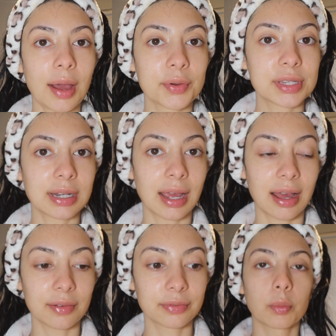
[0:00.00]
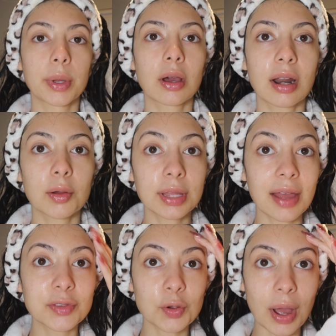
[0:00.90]
hours and a half. Oh my god, I only
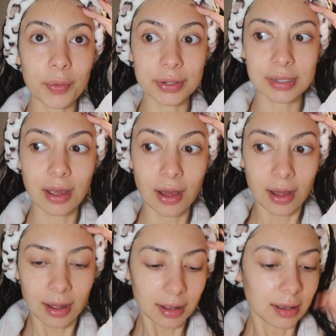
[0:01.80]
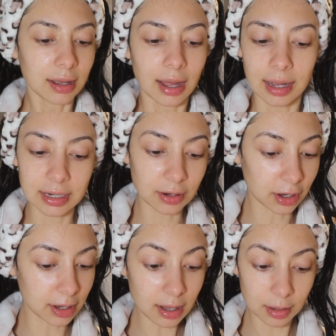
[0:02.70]
have 2 hours. I need to
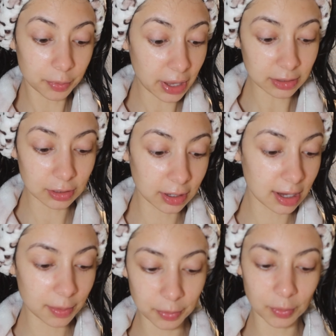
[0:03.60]
hurry up. We have to hurry up.